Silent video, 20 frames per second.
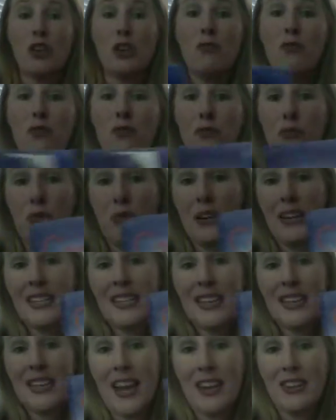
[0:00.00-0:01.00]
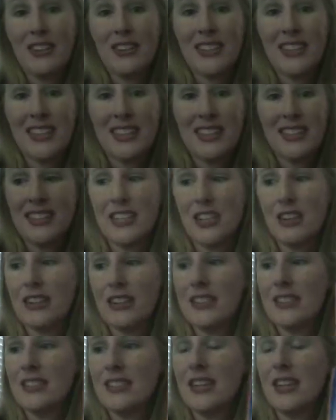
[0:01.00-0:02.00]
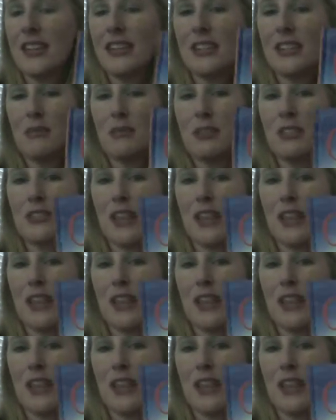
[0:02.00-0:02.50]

over 40 titles in this series, and this one just